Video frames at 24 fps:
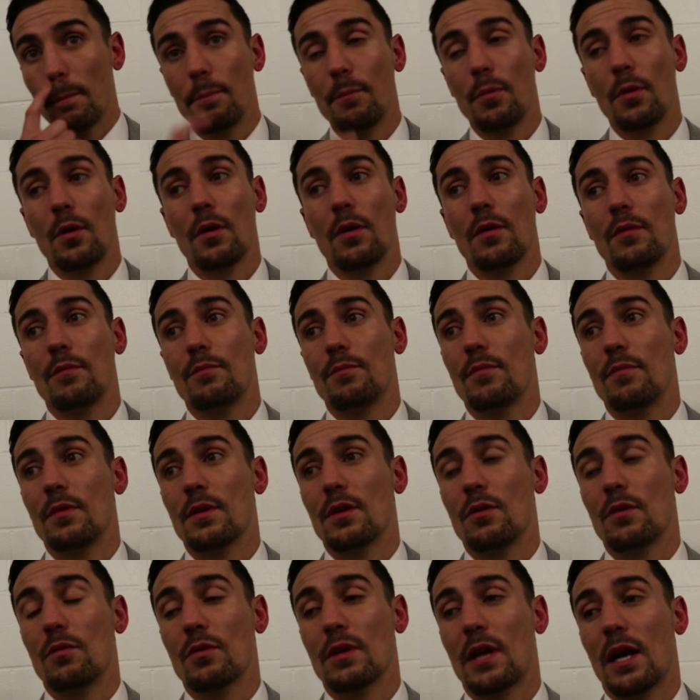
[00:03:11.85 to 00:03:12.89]
But
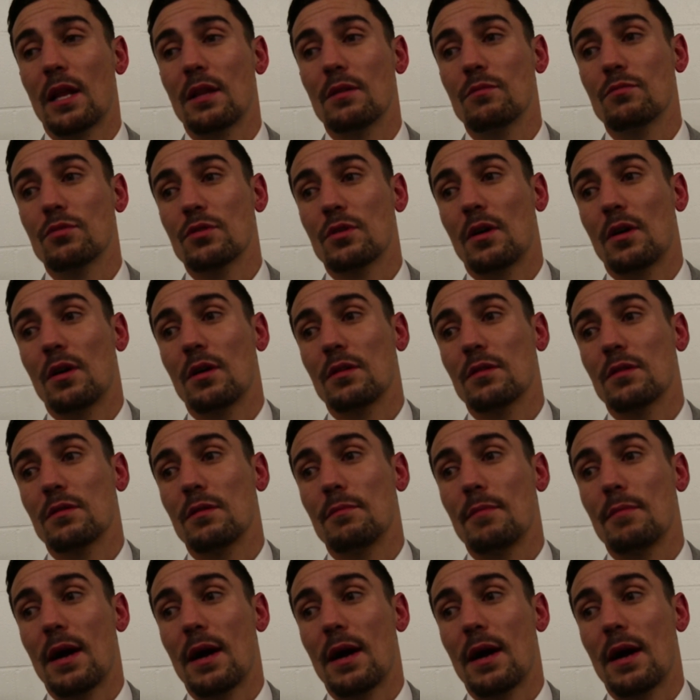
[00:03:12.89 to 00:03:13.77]
you know, Callum's got the